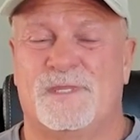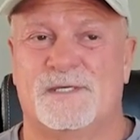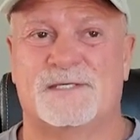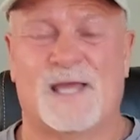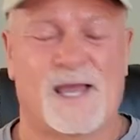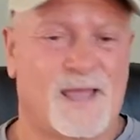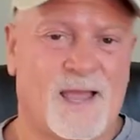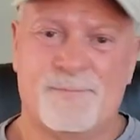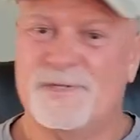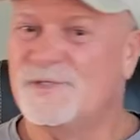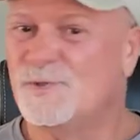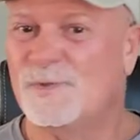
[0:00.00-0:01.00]
I've
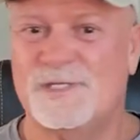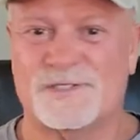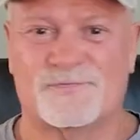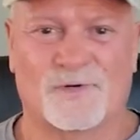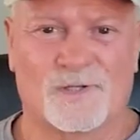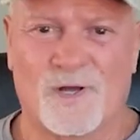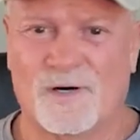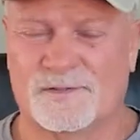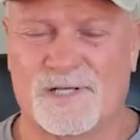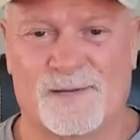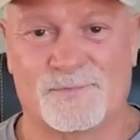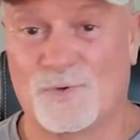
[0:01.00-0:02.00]
been doing this for a long
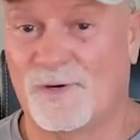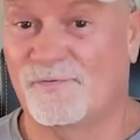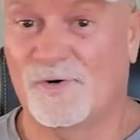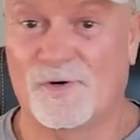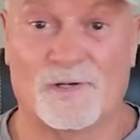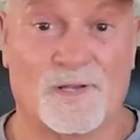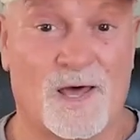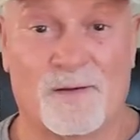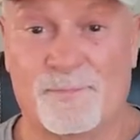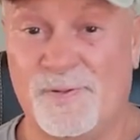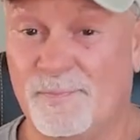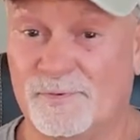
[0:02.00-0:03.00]
time. So I've heard a lot of
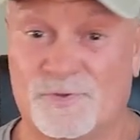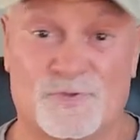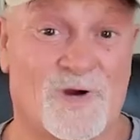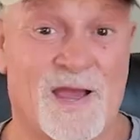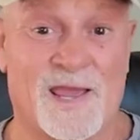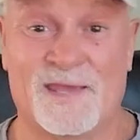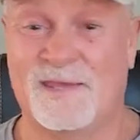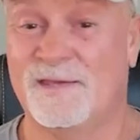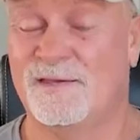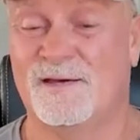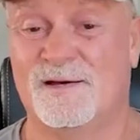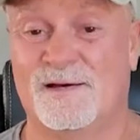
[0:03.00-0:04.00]
people
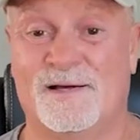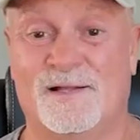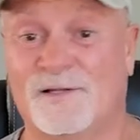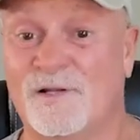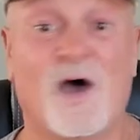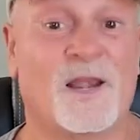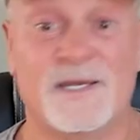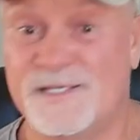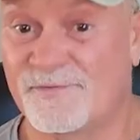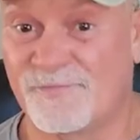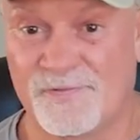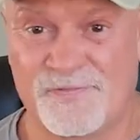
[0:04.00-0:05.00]
trying a lot of
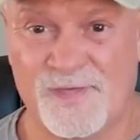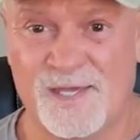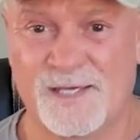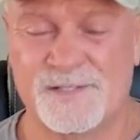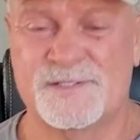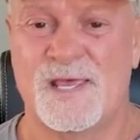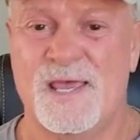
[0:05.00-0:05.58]
different things.